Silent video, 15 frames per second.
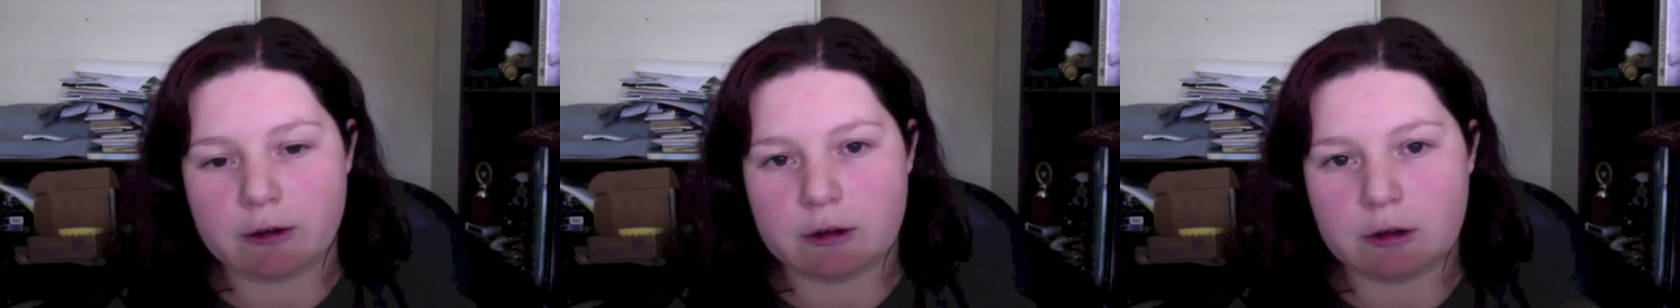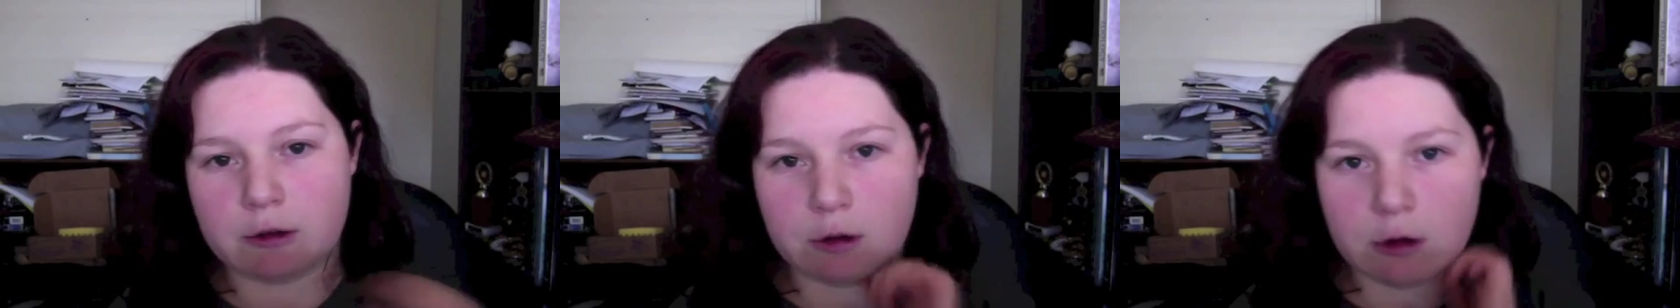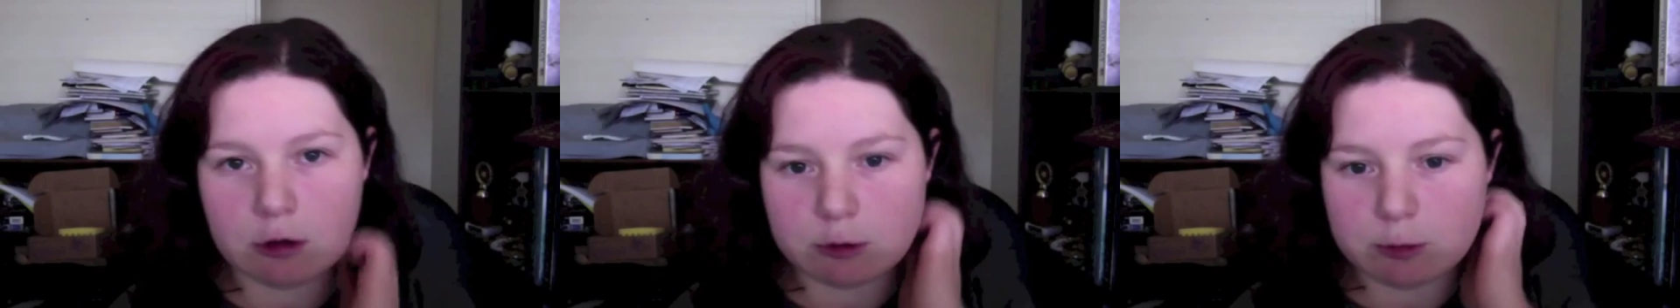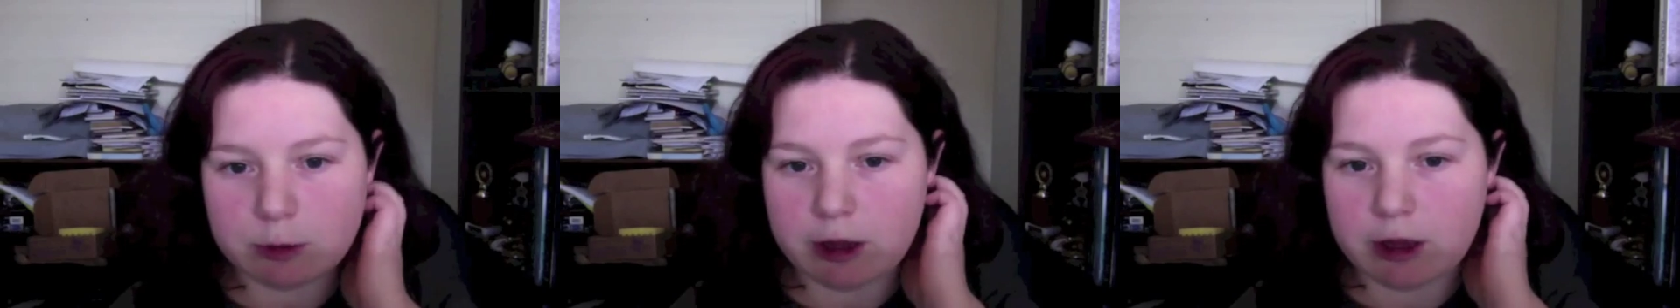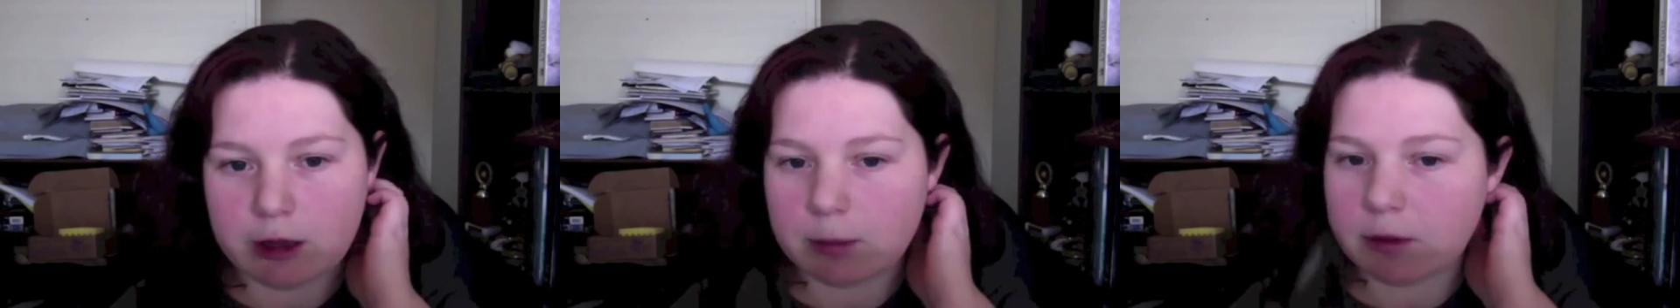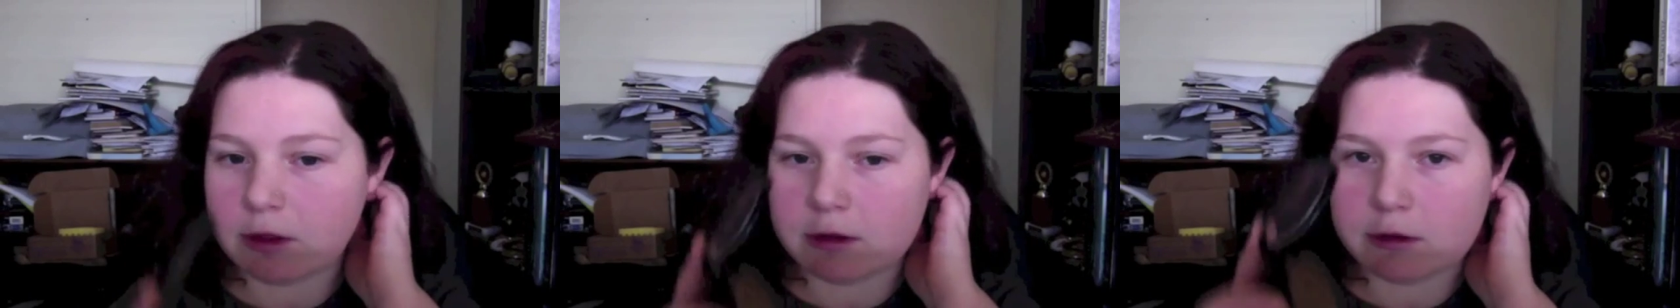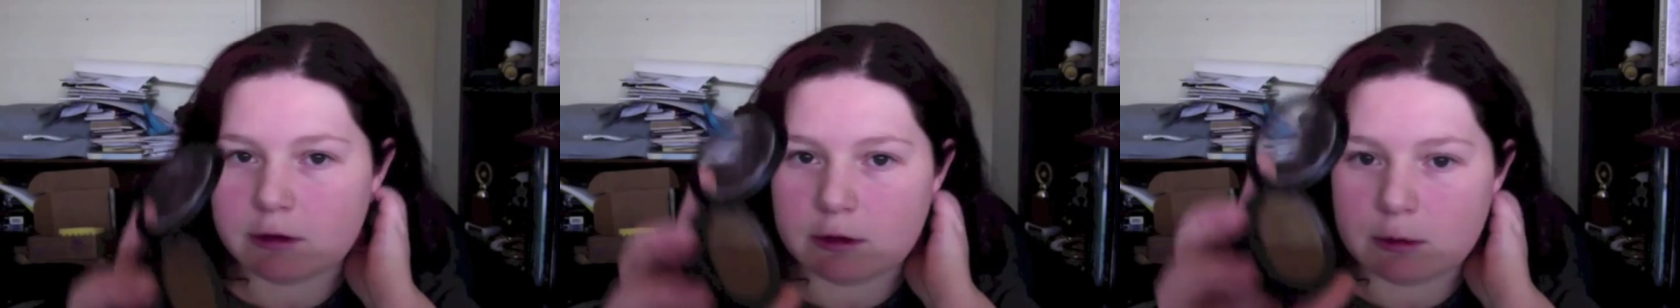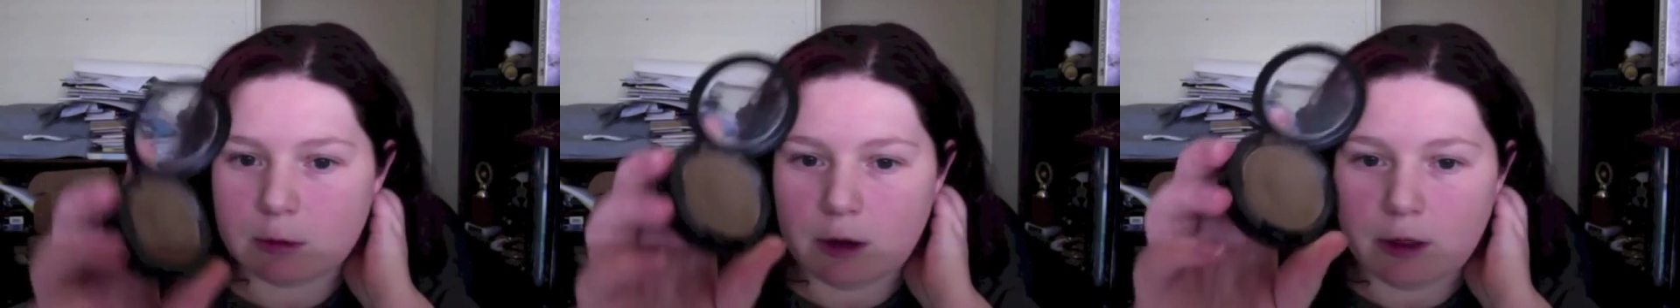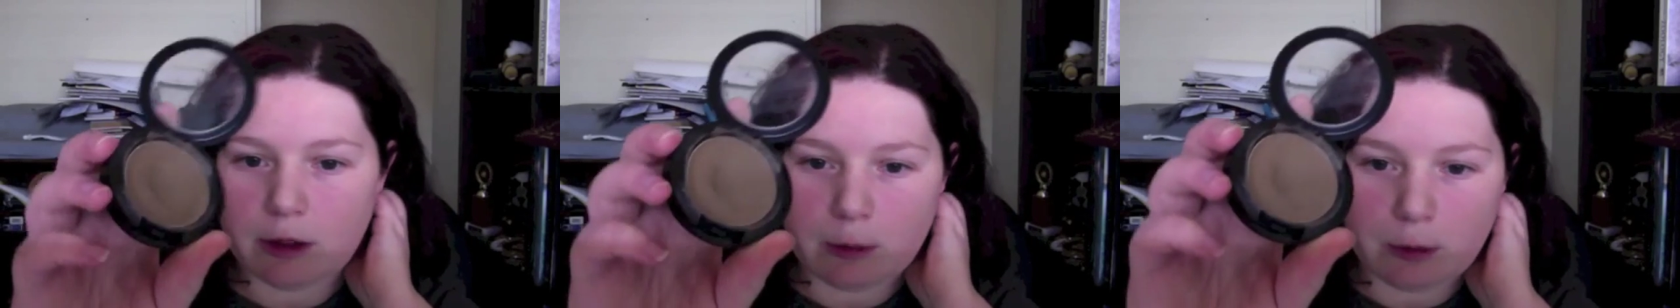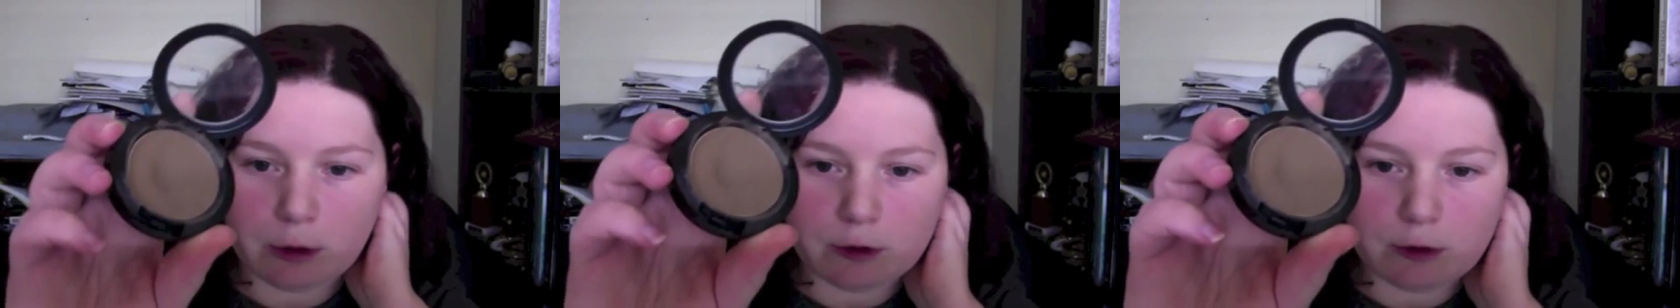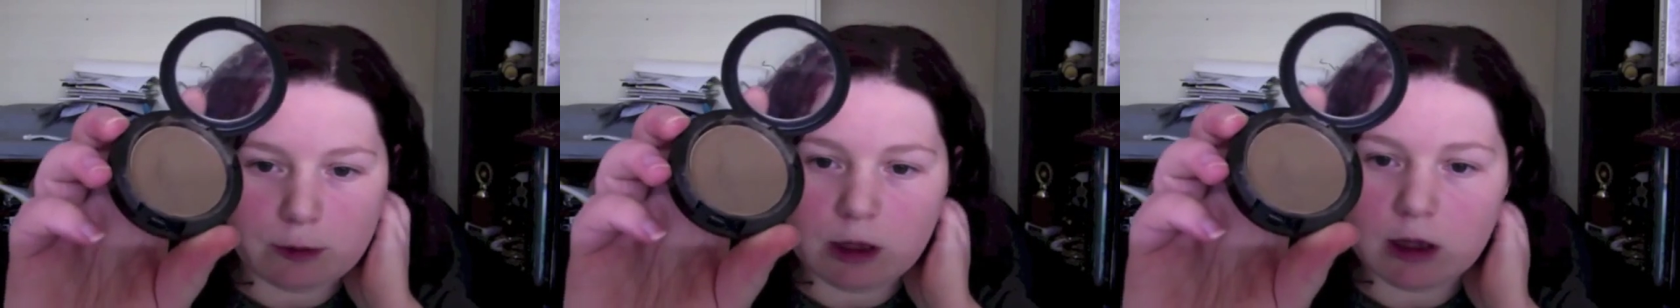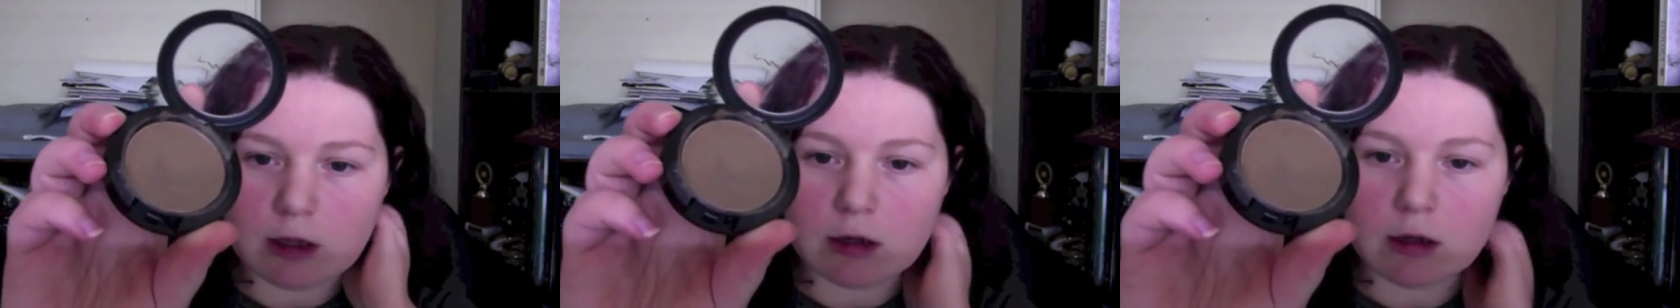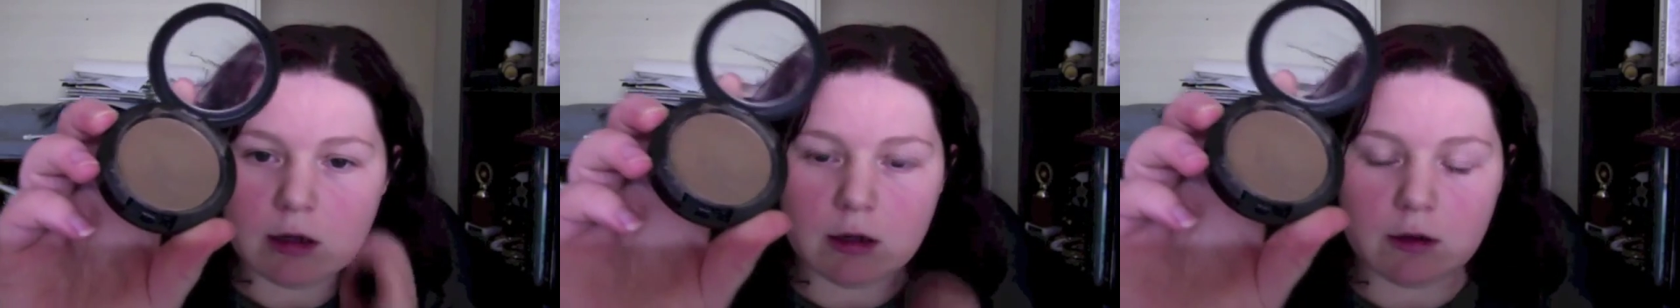that you're cosplaying, but this is the one that worked for me.